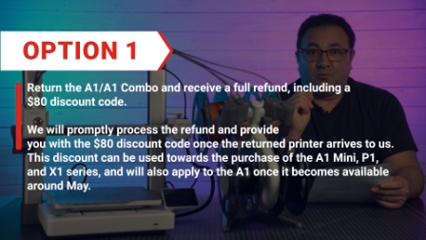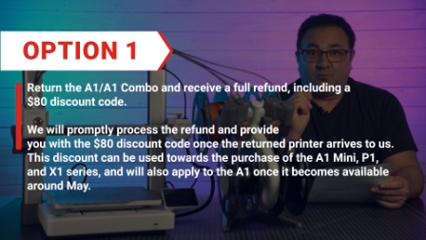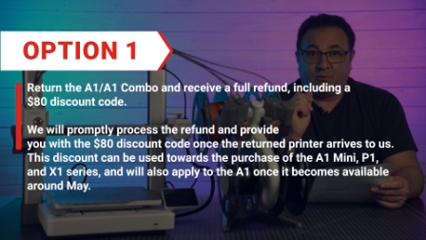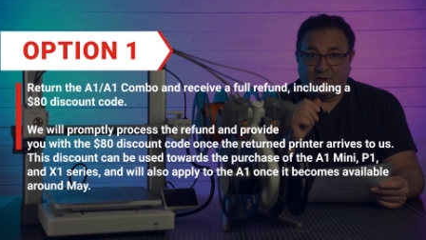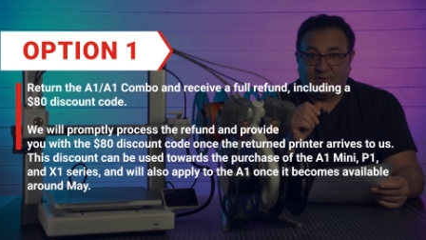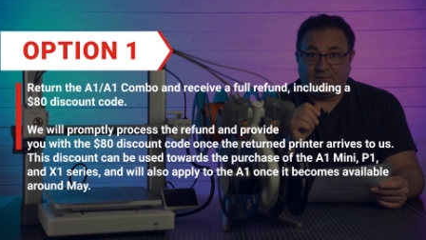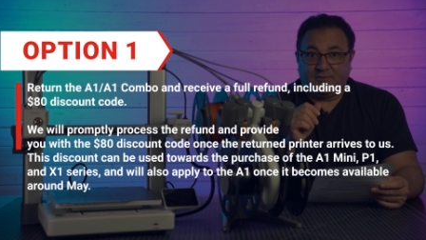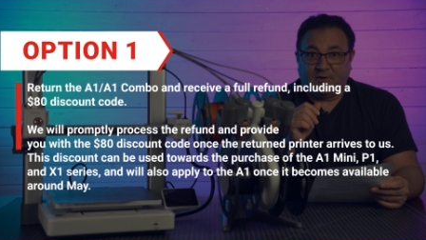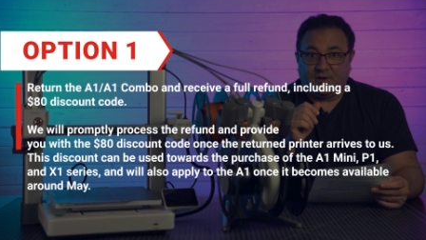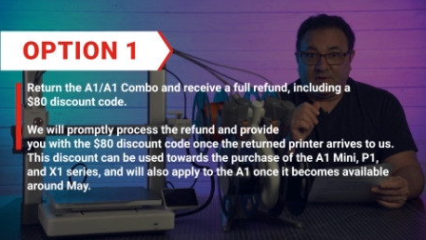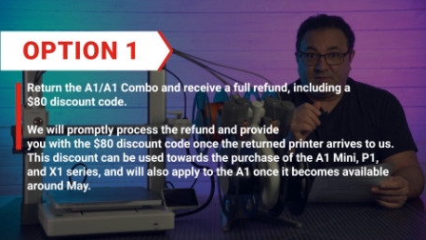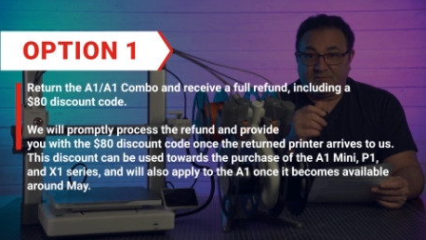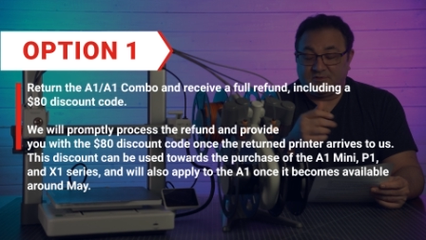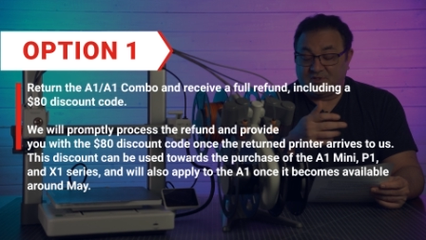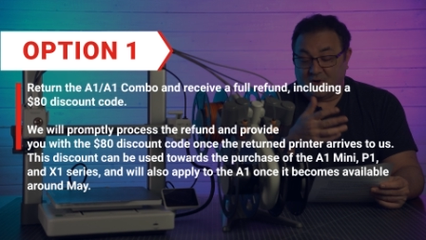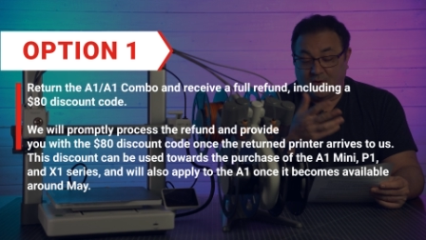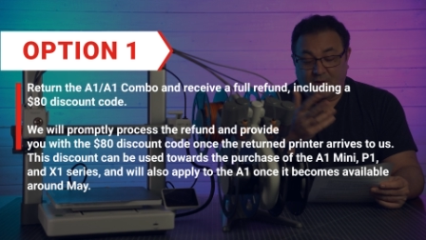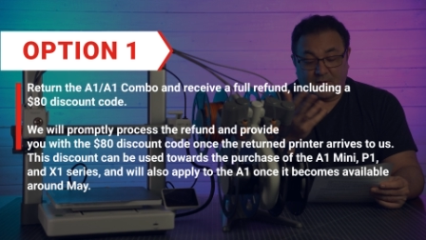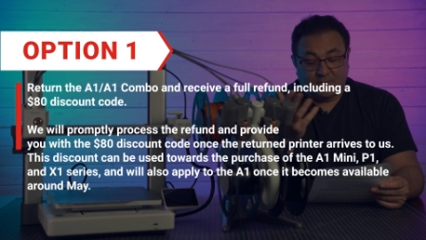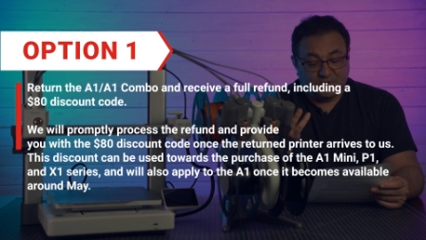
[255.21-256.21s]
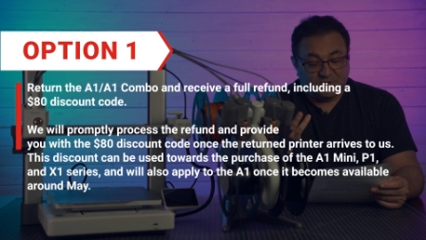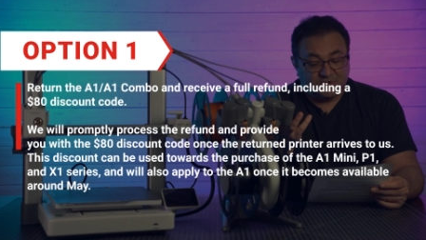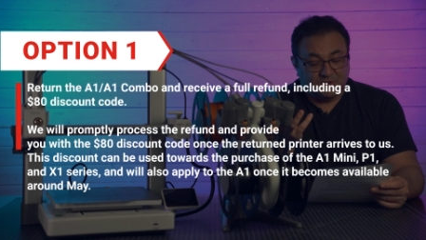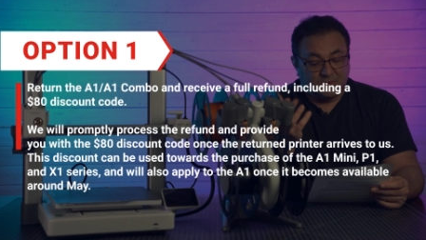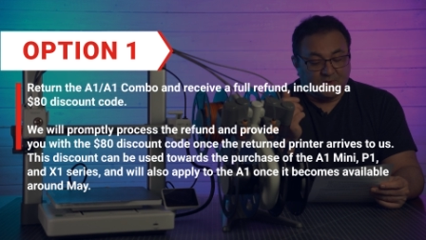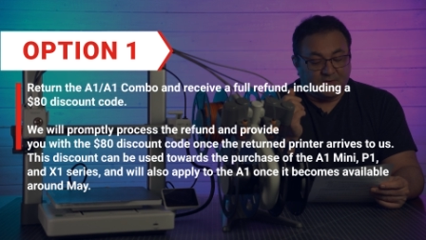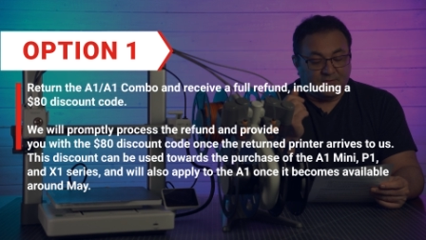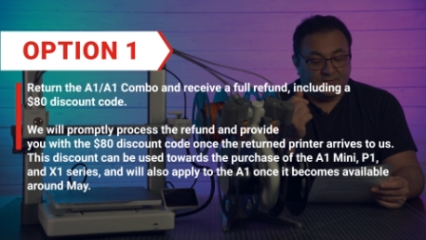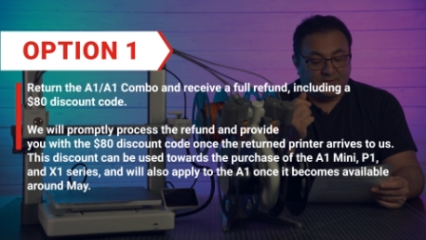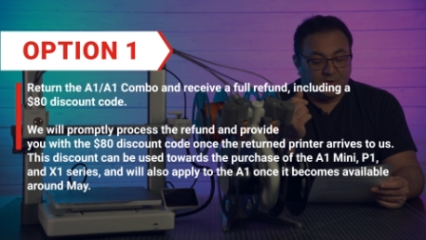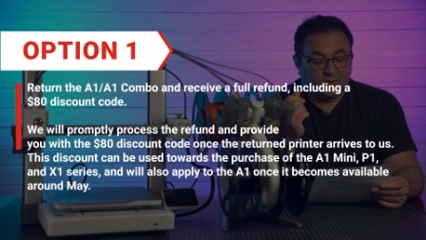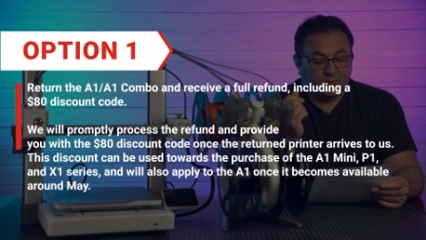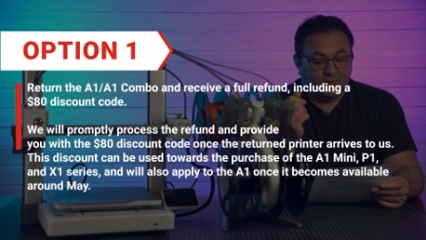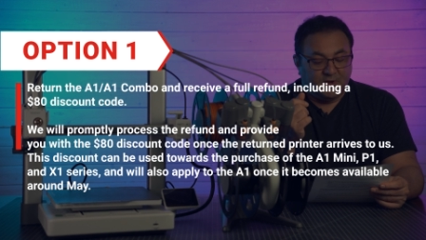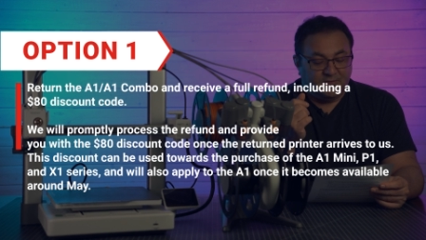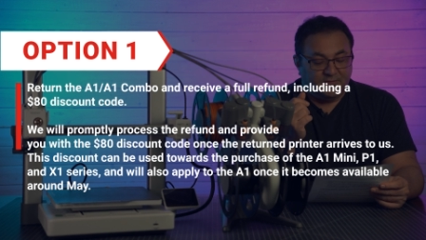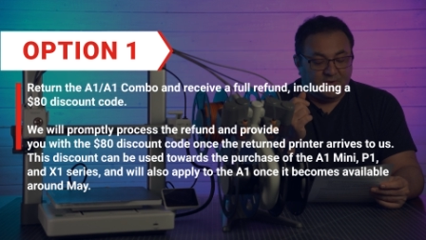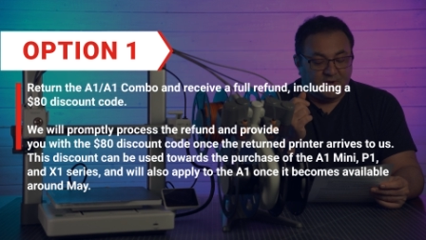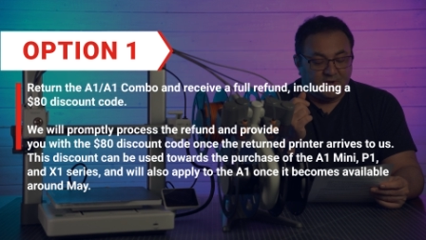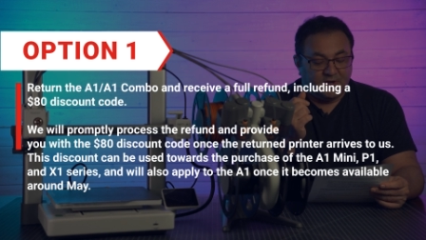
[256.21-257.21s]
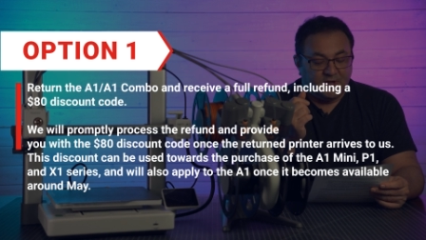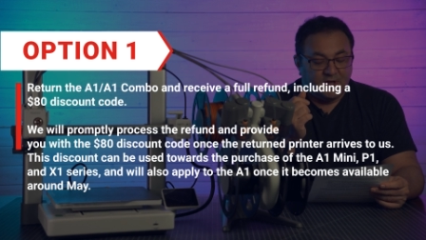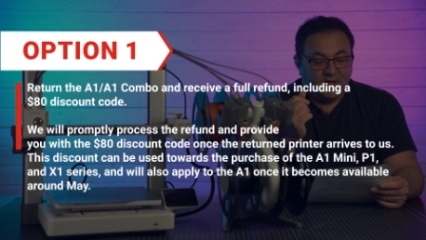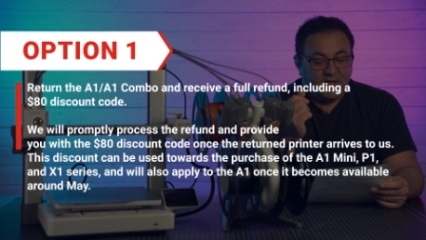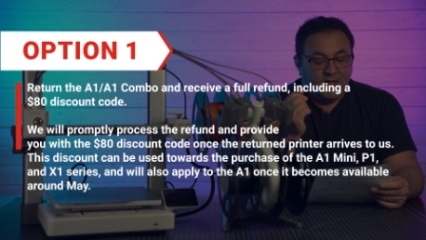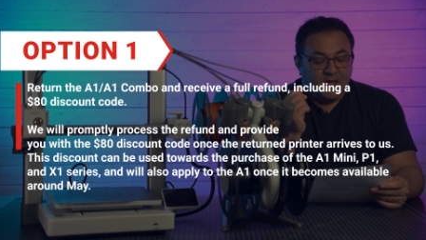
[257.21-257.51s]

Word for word: refund. So I'm assuming full refund.